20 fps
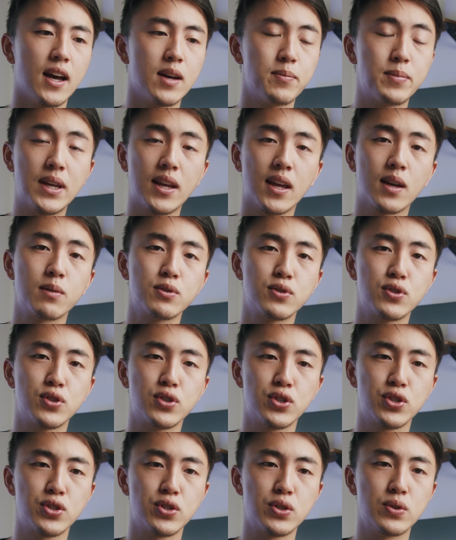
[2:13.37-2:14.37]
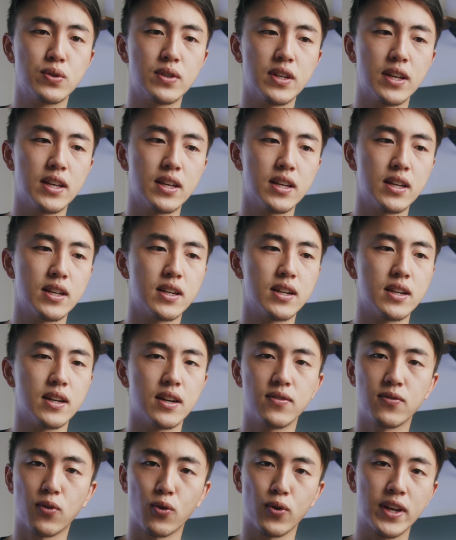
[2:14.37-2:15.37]
being able to shoot in
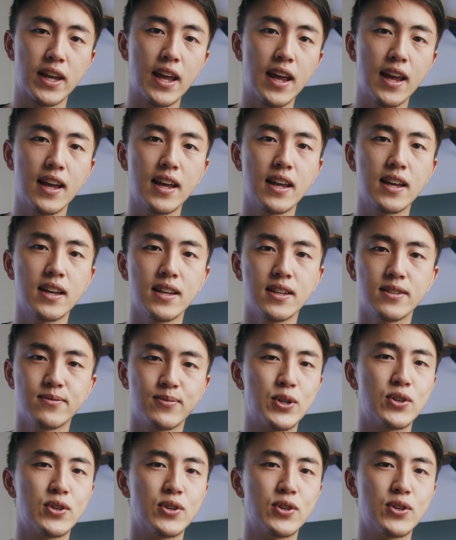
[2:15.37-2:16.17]
4K,